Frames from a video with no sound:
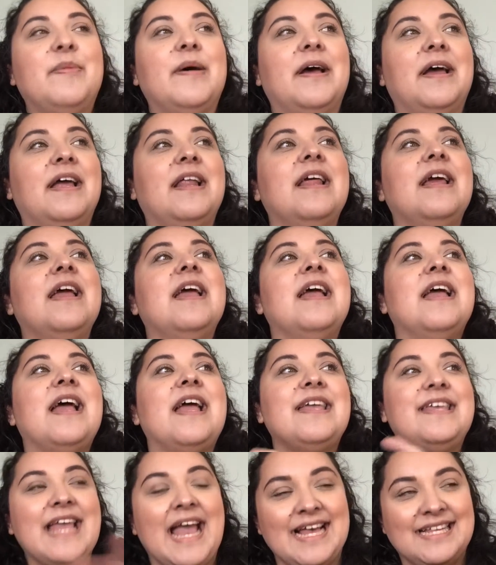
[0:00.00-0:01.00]
But
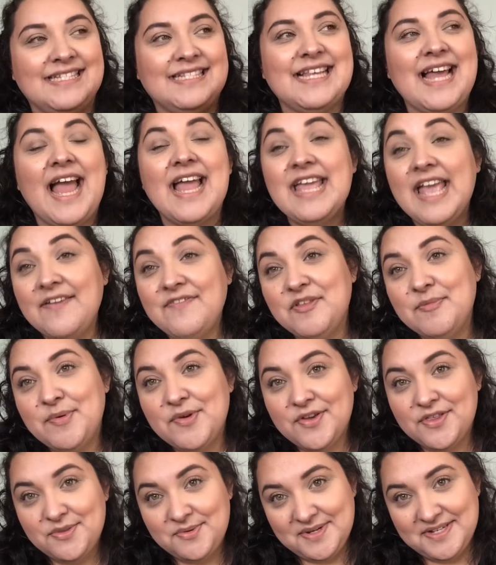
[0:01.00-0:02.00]
yes, I gave the
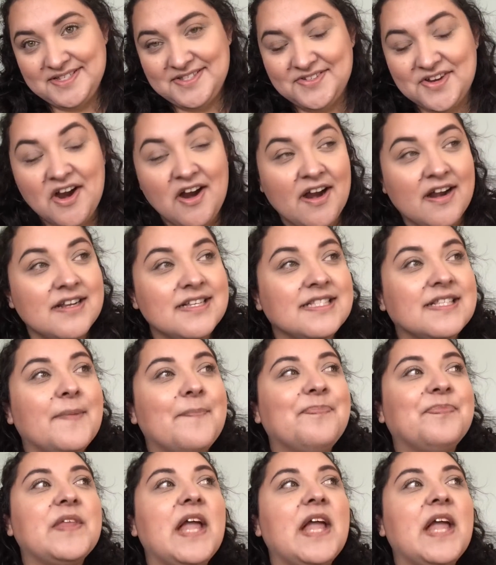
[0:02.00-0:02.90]
book 3 stars.